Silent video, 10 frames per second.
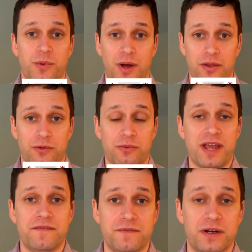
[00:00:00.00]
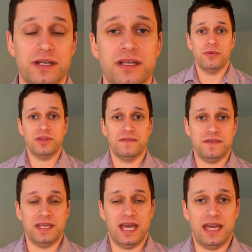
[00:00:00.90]
on the right foot with the
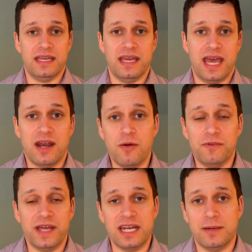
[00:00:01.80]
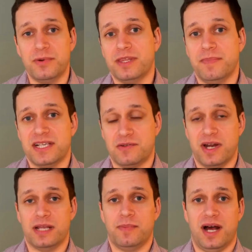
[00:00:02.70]
VA and hopefully end up with the best
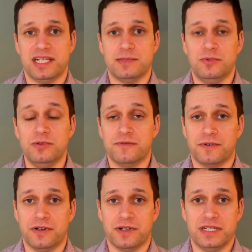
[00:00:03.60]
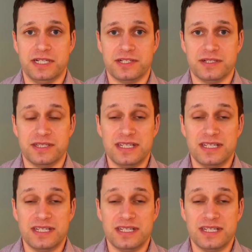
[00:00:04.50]
rating possible for your conditions.